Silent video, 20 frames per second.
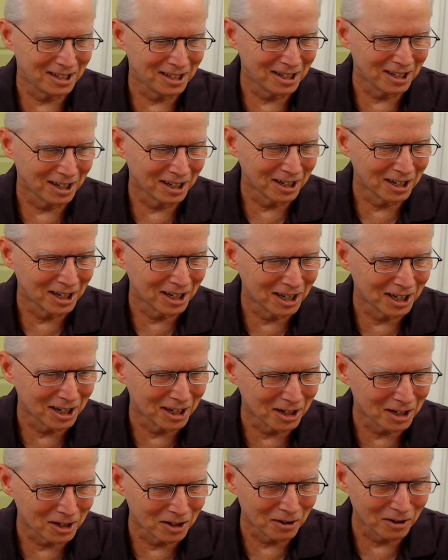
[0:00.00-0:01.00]
to
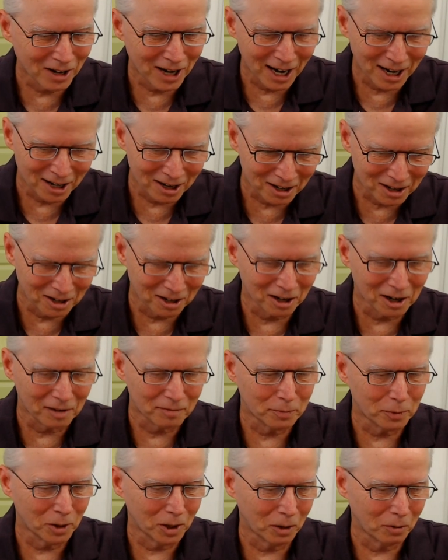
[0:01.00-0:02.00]
create a
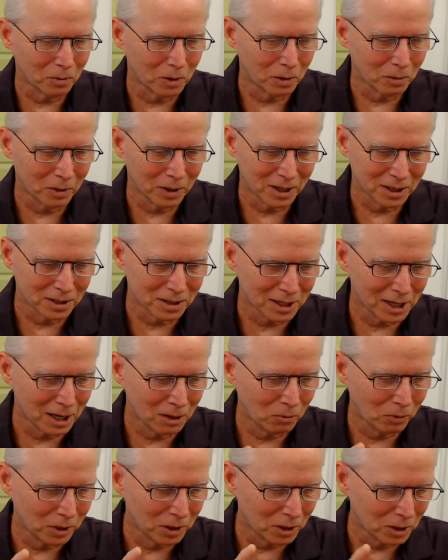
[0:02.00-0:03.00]
cutoff point where we can say
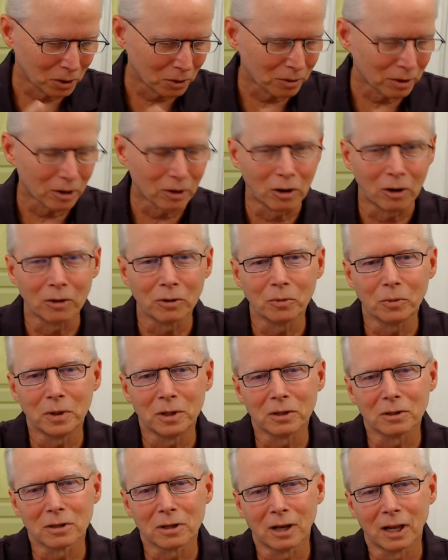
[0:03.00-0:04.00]
we know that all the
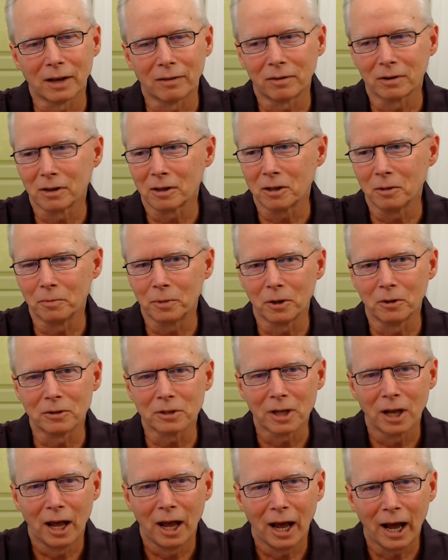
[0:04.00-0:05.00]
Windows 11
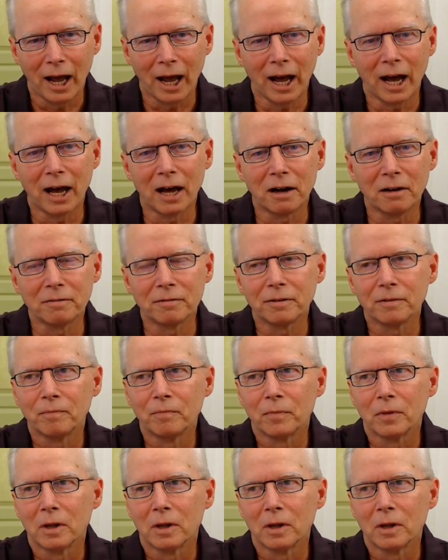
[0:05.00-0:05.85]
computers have